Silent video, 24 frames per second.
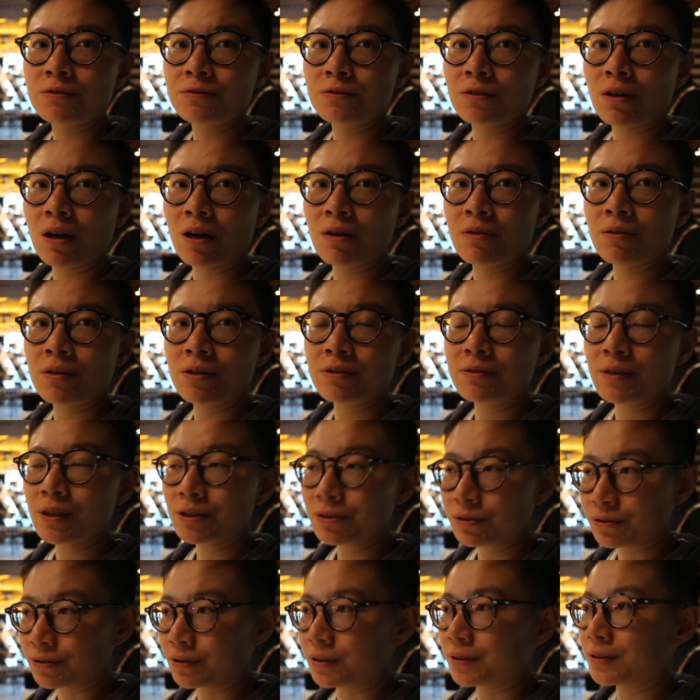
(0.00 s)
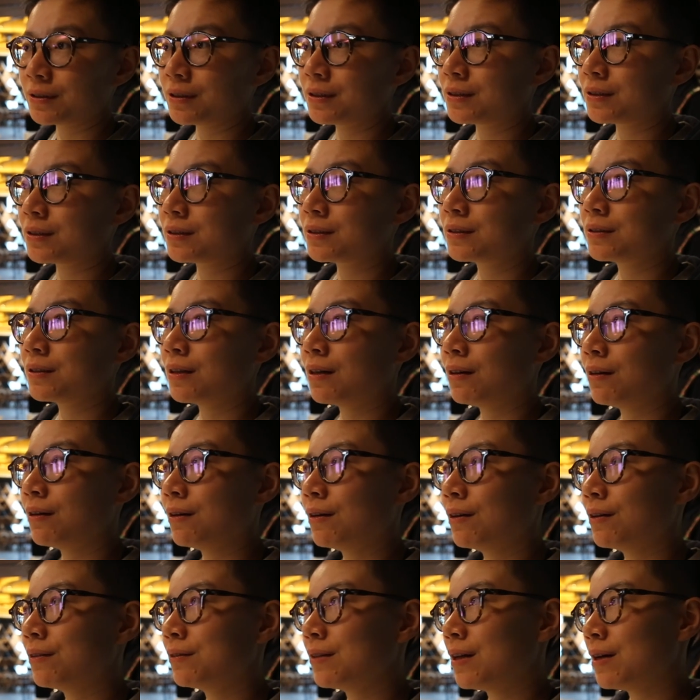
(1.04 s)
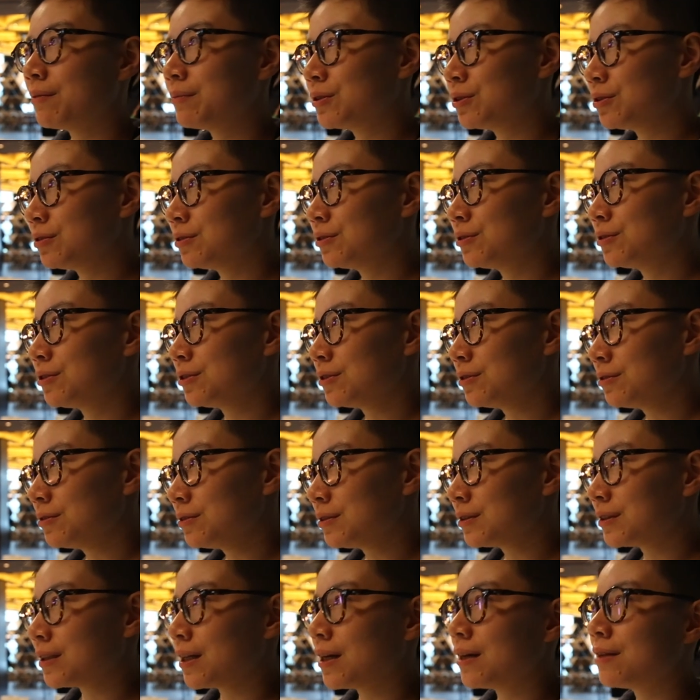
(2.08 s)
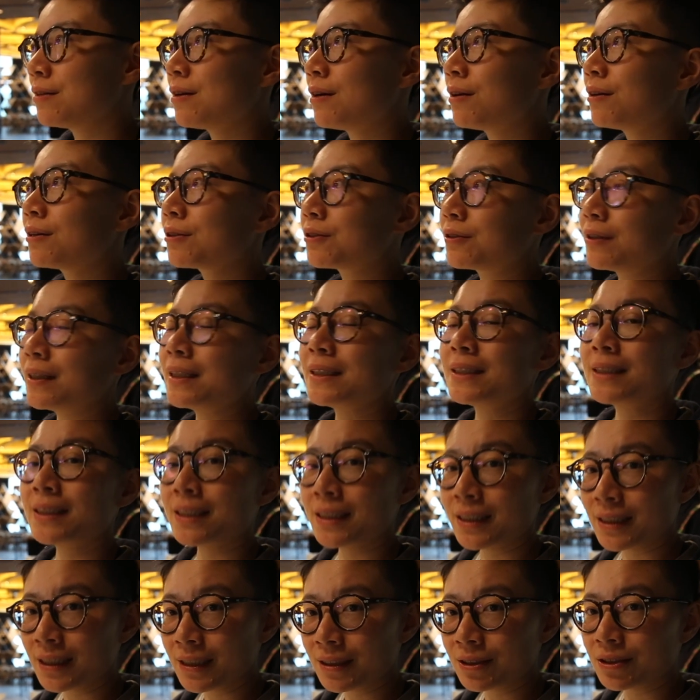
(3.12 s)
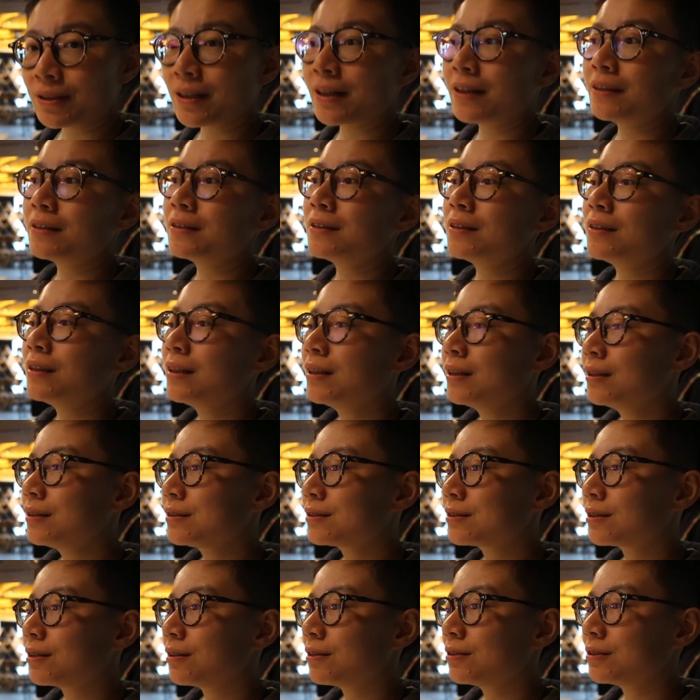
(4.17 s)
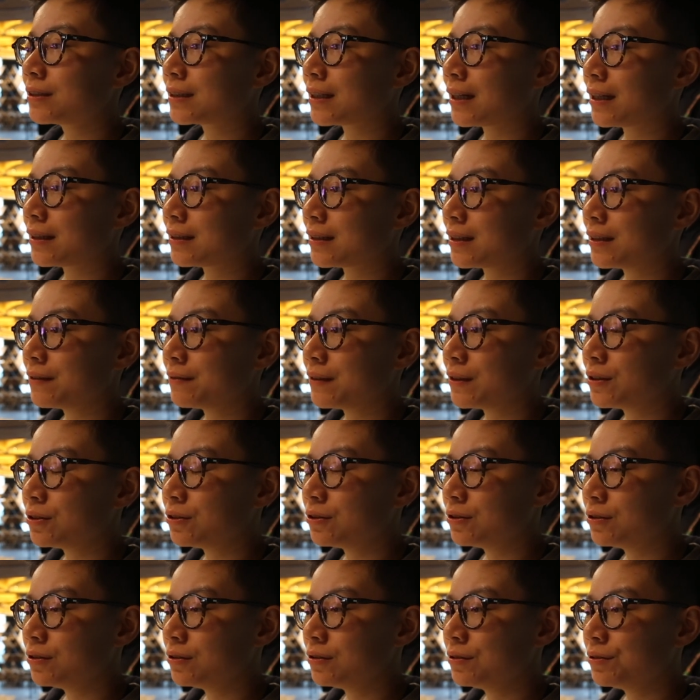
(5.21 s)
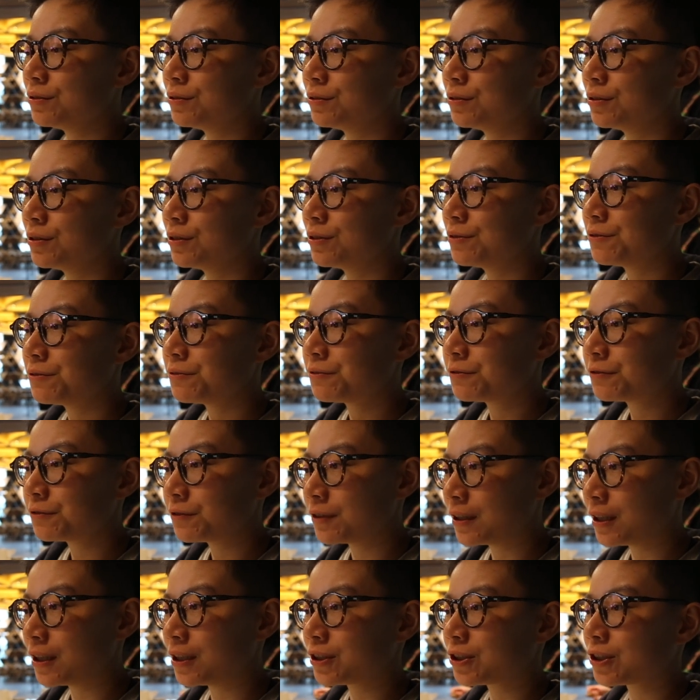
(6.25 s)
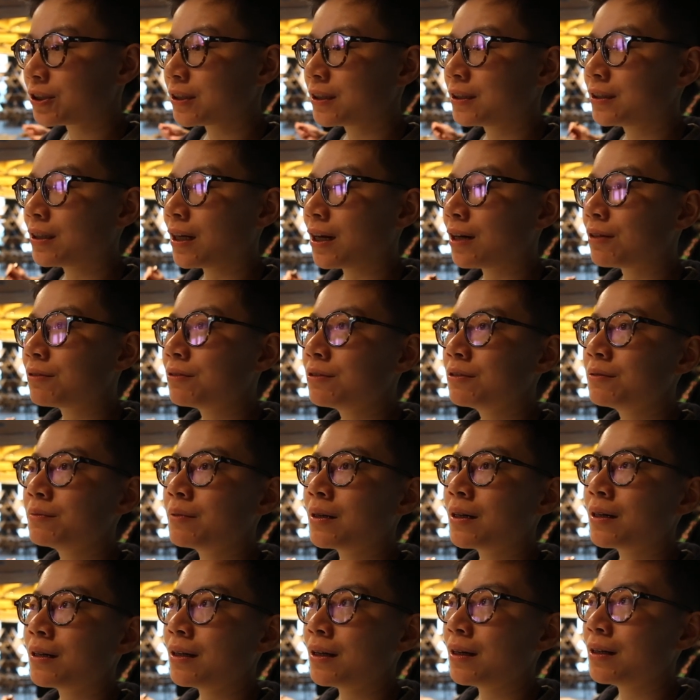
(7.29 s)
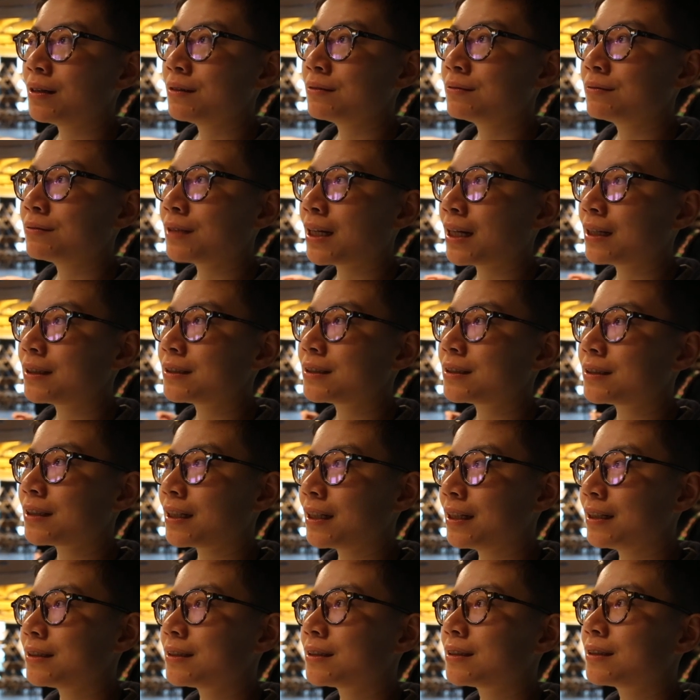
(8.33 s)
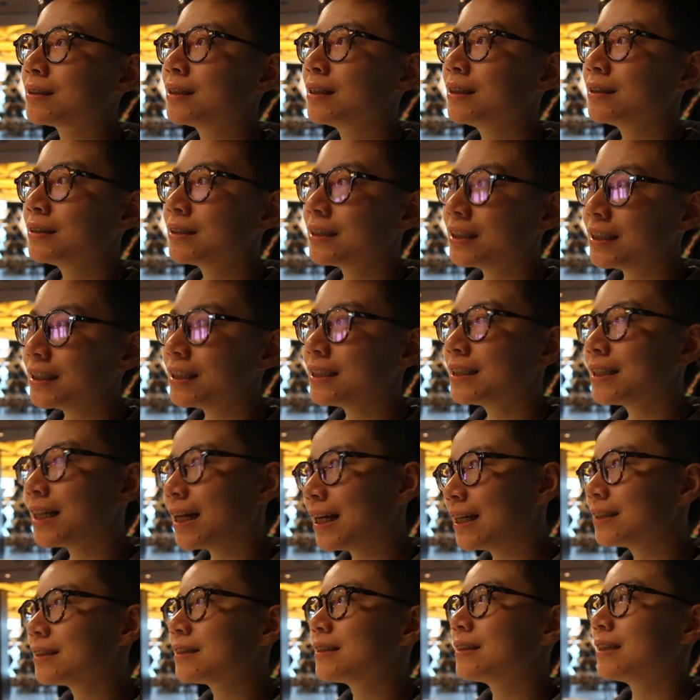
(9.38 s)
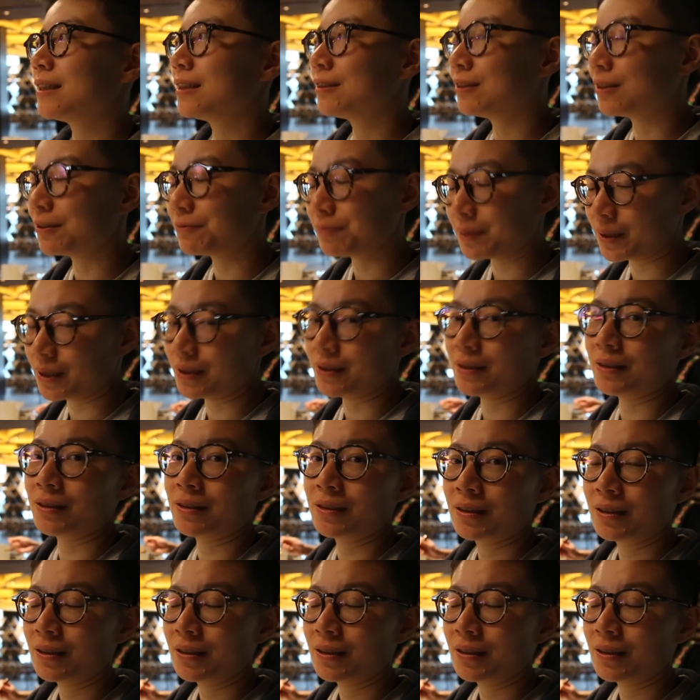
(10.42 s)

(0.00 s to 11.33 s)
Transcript: for our restaurant. It's uh, lemon juice and Earl Grey tea together, so it can give you fresh in aroma and nice taste, tea taste in the beer.